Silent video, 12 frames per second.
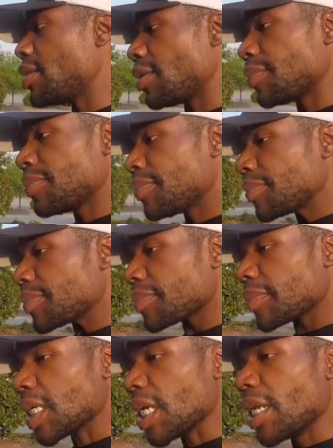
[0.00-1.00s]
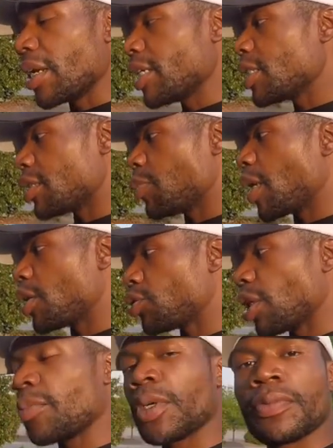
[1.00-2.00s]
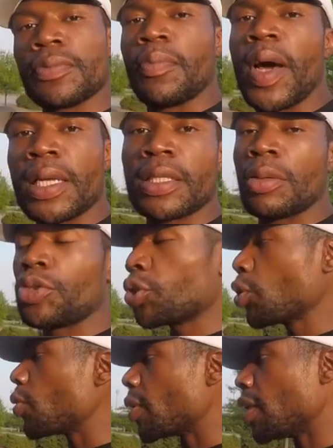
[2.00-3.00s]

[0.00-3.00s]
And you know, this has been a dream of mine come true.